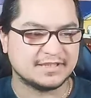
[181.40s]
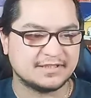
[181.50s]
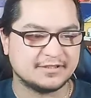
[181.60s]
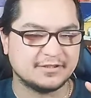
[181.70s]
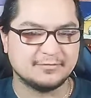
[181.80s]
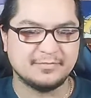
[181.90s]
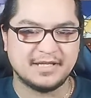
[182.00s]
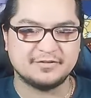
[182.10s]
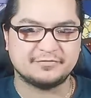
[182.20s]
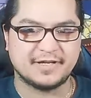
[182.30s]
like a
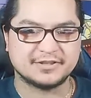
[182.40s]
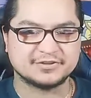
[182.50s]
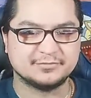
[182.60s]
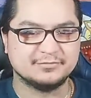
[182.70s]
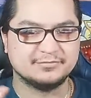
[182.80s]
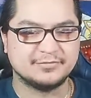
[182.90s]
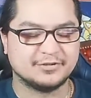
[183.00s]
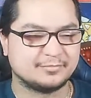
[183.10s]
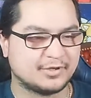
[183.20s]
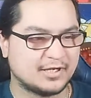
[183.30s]
manufacturer, you
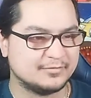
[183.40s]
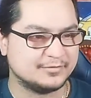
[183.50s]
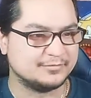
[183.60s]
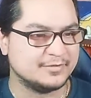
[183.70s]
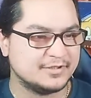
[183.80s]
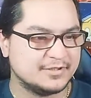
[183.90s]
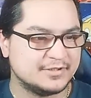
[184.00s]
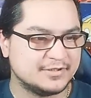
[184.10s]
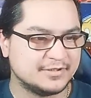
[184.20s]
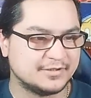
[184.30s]
know, problem,
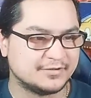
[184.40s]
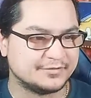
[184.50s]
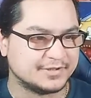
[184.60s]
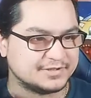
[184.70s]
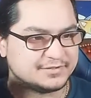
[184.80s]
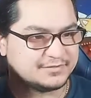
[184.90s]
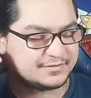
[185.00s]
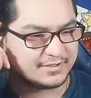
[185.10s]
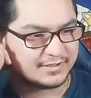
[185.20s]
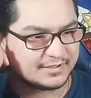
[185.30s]
you know, the
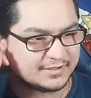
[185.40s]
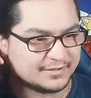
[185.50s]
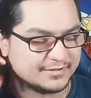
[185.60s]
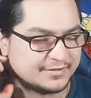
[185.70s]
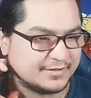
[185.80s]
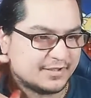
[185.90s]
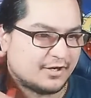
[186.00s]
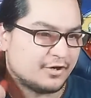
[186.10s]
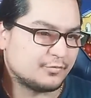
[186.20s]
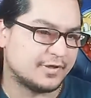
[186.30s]
the the
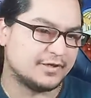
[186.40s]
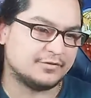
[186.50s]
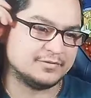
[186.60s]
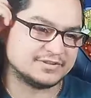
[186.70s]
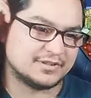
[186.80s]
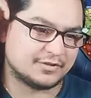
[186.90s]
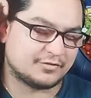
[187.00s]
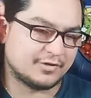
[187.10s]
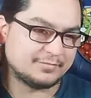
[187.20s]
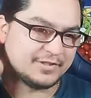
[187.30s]
hardware was all
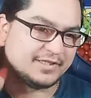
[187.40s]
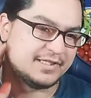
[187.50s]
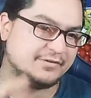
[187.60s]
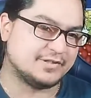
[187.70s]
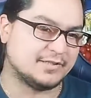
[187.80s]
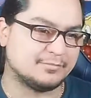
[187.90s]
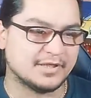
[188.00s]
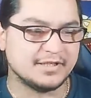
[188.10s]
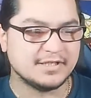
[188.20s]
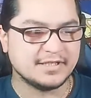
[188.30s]
corrupted and everything,
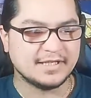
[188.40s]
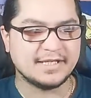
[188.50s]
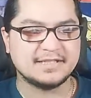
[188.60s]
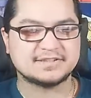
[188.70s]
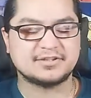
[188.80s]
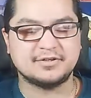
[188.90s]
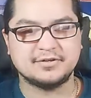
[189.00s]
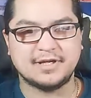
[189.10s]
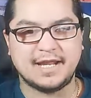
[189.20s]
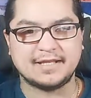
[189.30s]
but he didn't
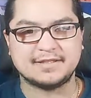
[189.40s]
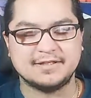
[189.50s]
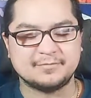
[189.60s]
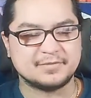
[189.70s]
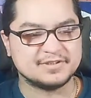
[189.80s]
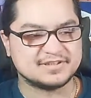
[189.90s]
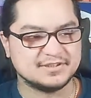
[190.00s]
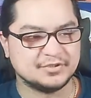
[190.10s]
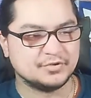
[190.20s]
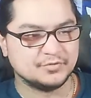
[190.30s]
start acting up
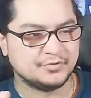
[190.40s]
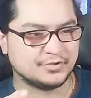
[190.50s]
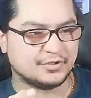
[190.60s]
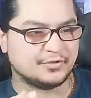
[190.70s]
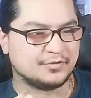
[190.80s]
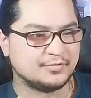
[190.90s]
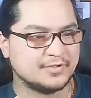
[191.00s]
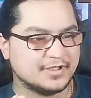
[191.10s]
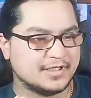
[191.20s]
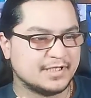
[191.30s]
until you know
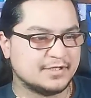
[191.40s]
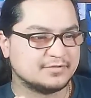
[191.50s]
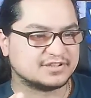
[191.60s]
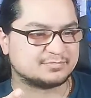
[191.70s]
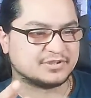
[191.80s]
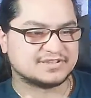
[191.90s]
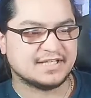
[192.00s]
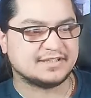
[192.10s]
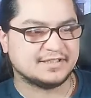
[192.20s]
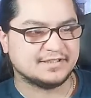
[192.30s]
he was
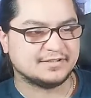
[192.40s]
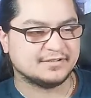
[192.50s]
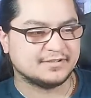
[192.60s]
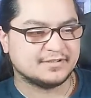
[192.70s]
protecting,